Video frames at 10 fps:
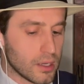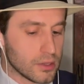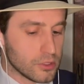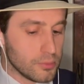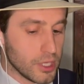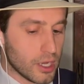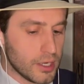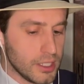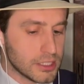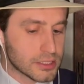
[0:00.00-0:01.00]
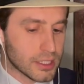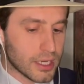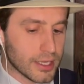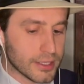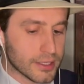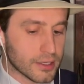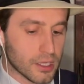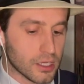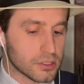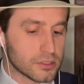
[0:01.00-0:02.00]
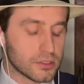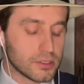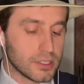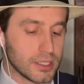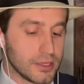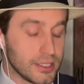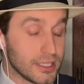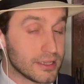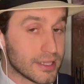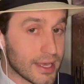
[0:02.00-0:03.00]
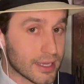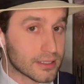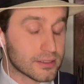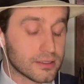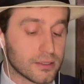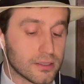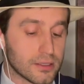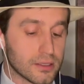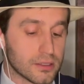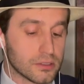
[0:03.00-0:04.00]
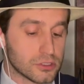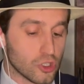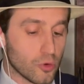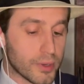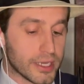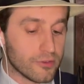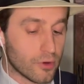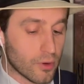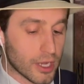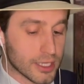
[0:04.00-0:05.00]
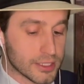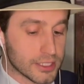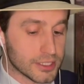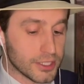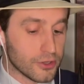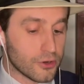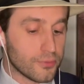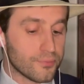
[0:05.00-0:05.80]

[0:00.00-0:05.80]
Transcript: To be honest, I cannot detect so many varieties here.